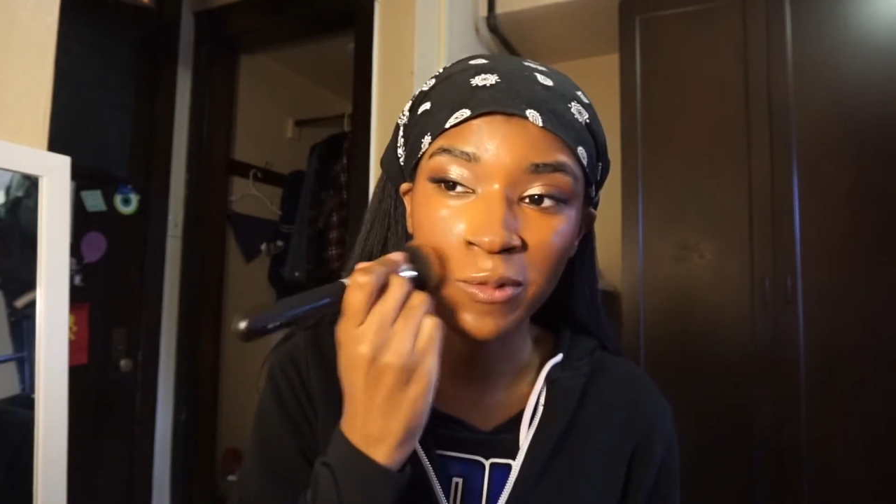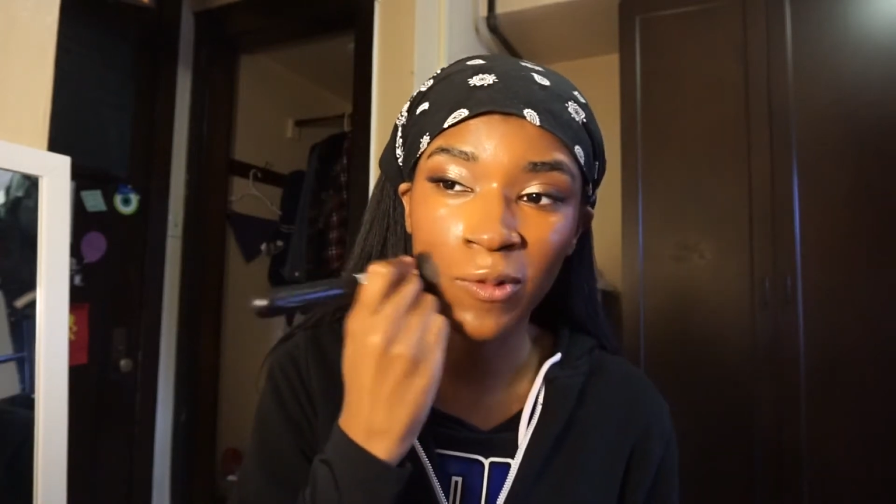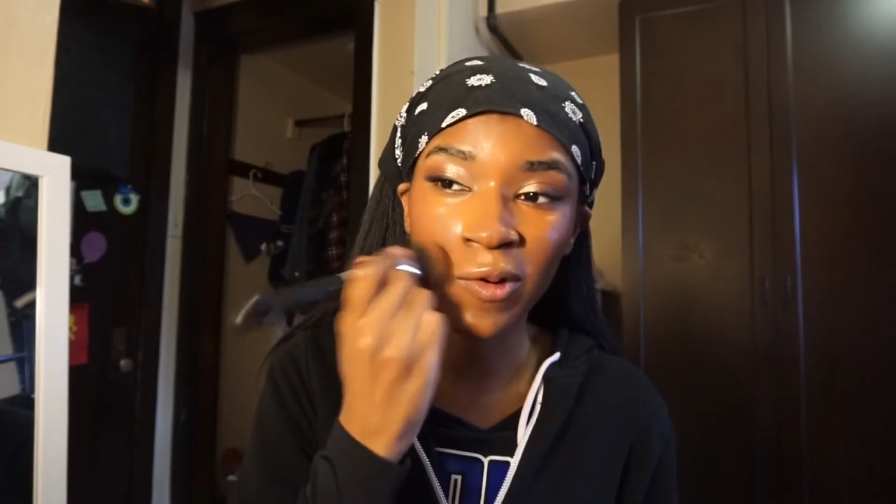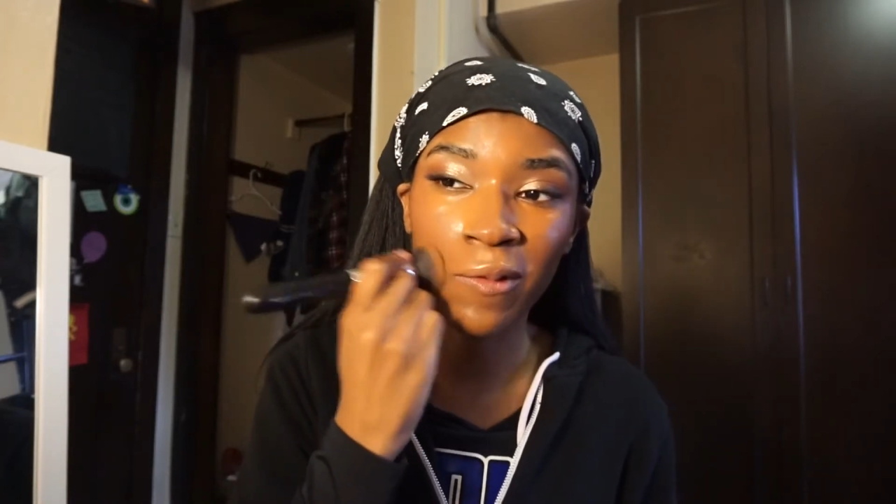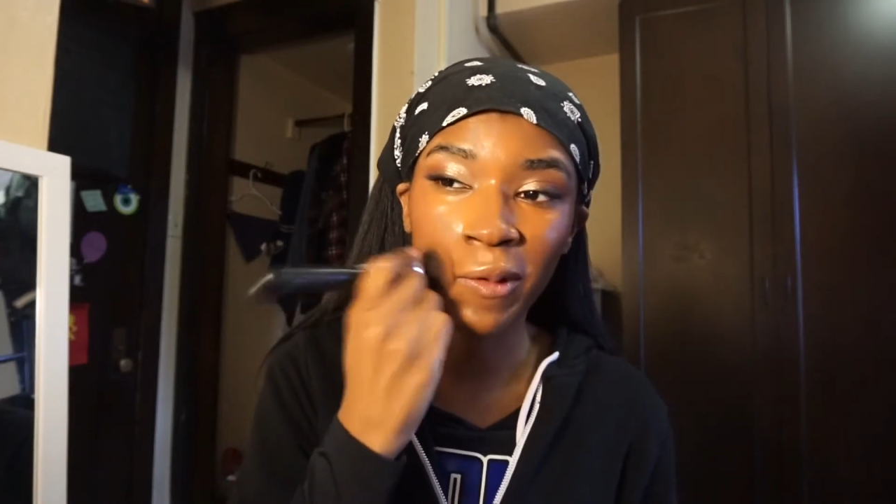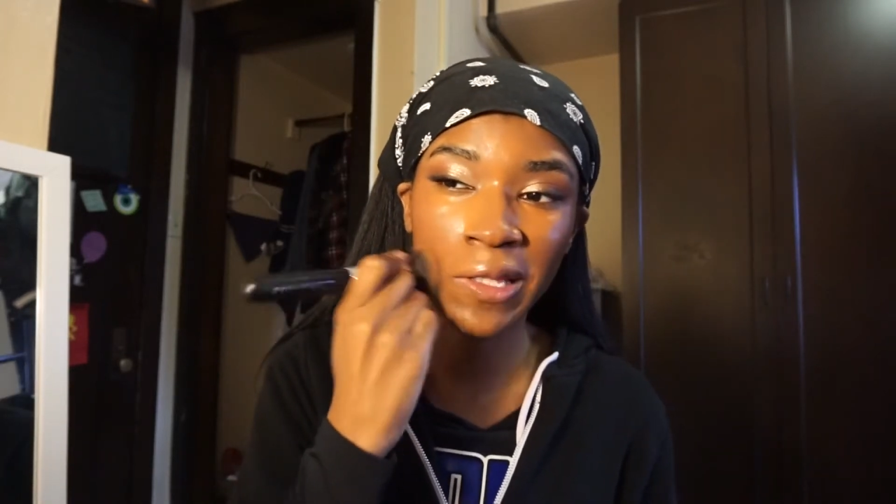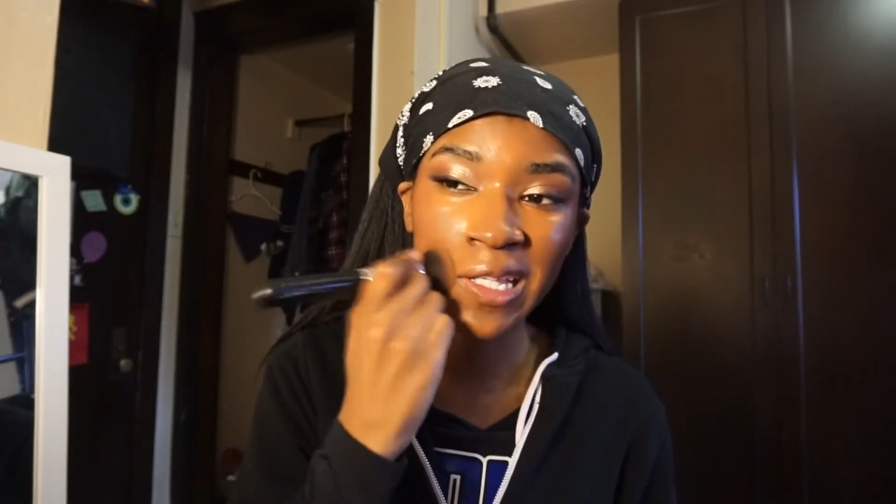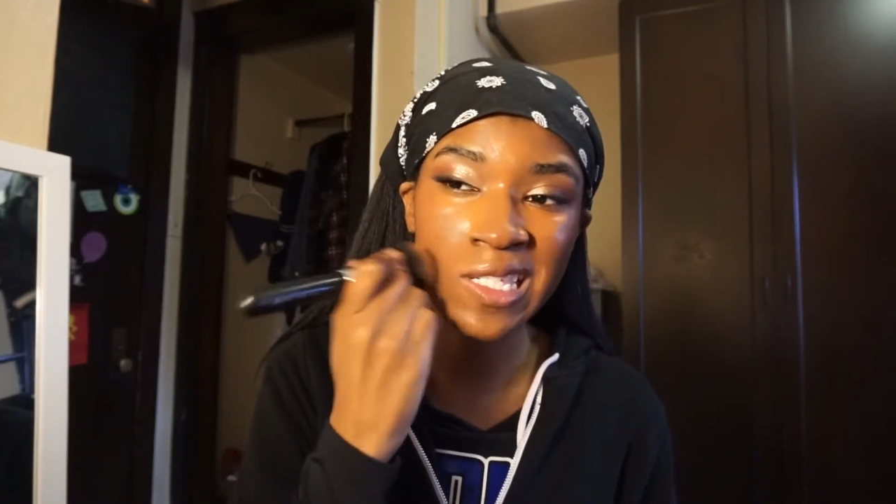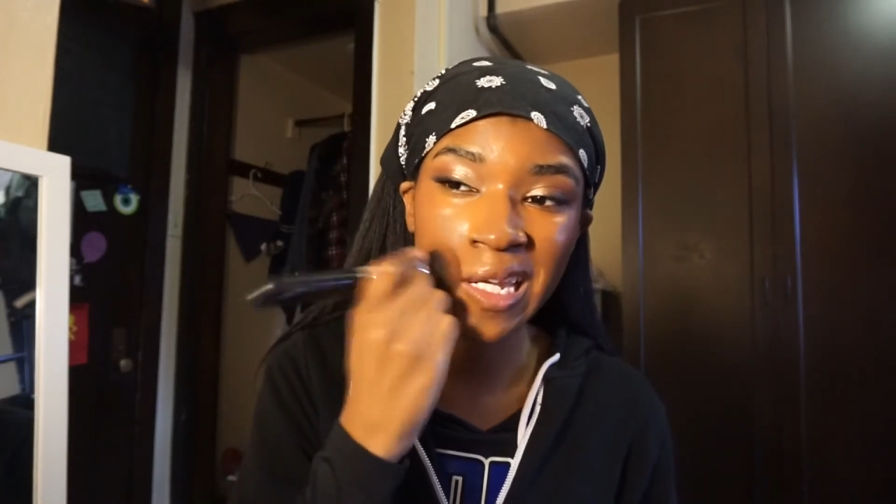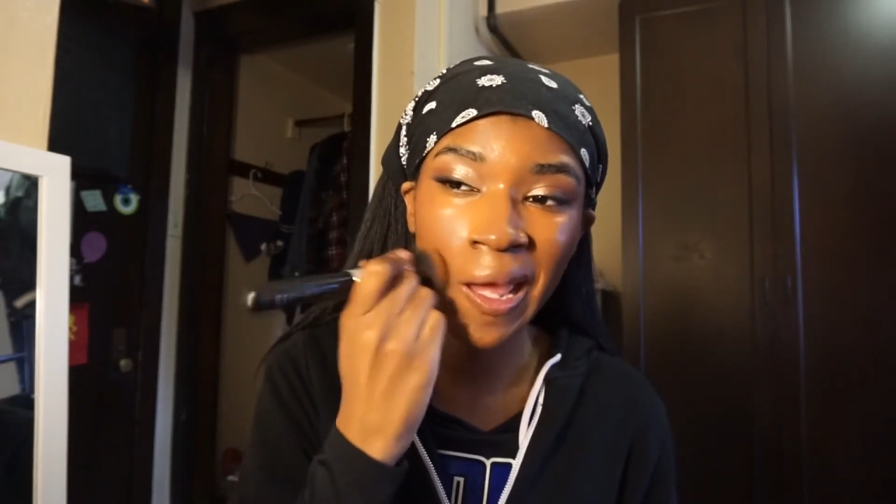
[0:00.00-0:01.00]
performing with
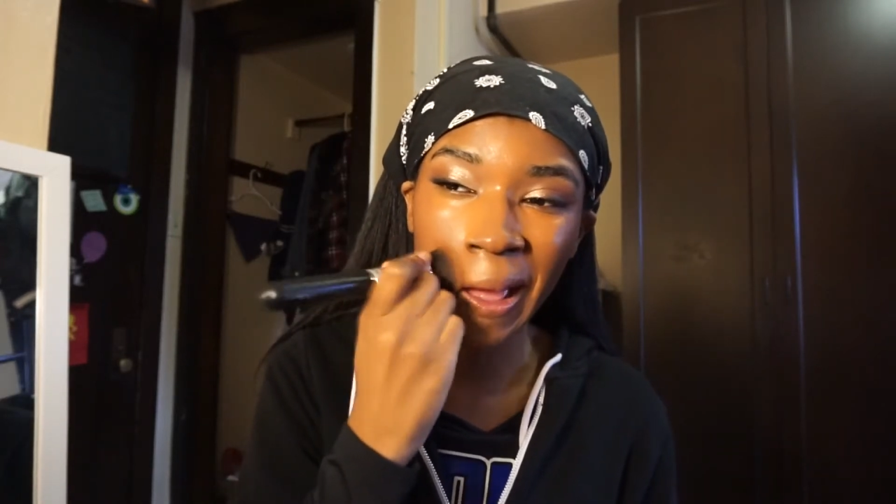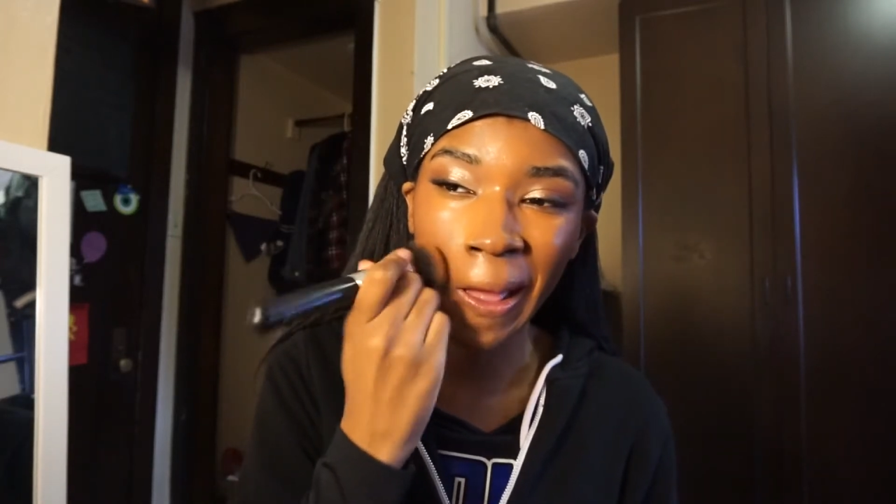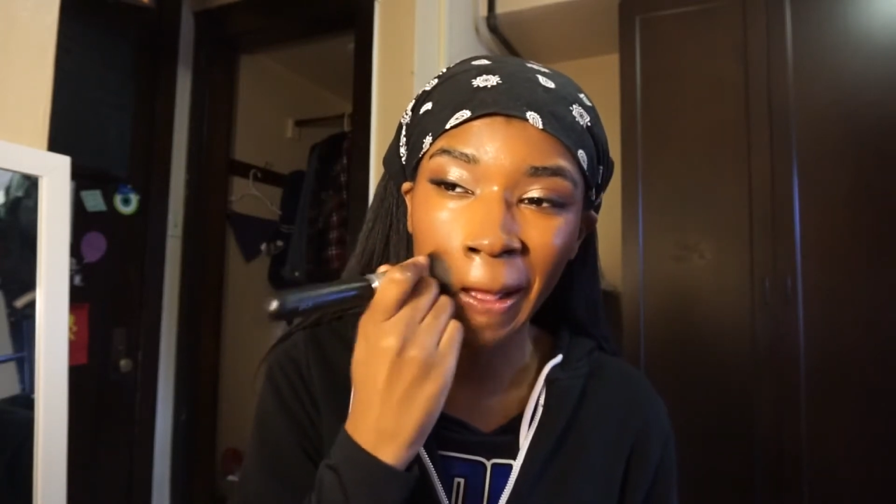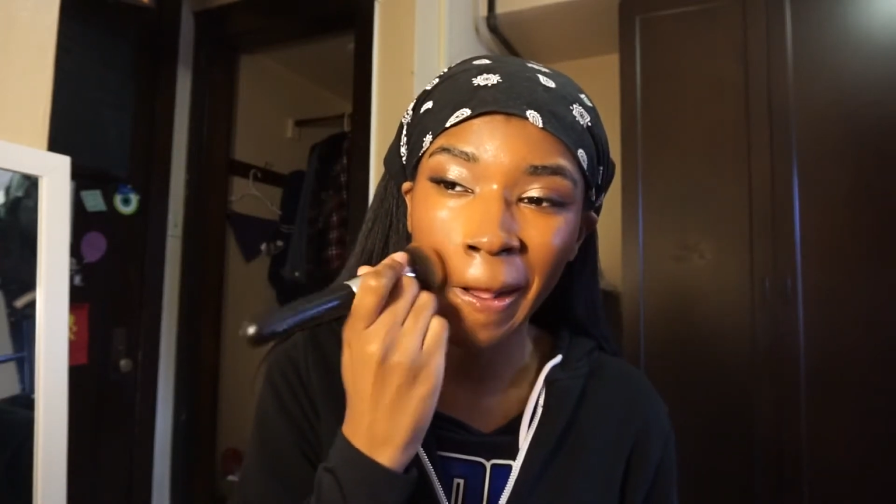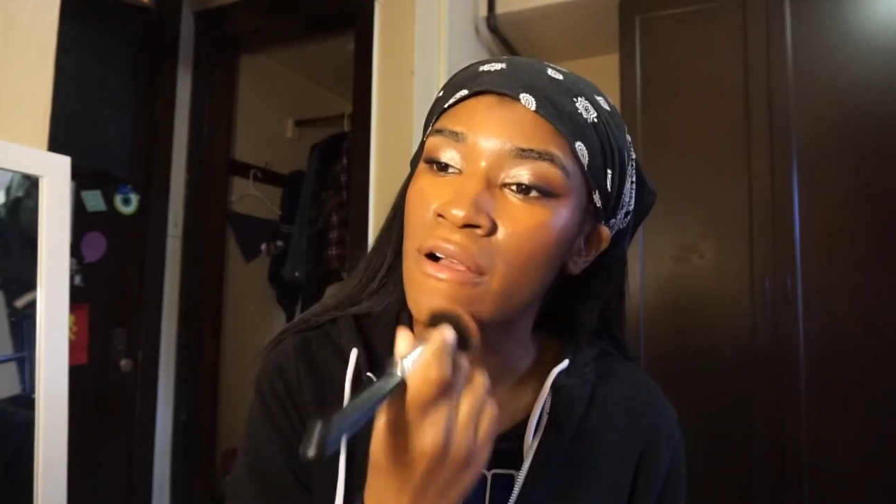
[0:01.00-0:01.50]
us today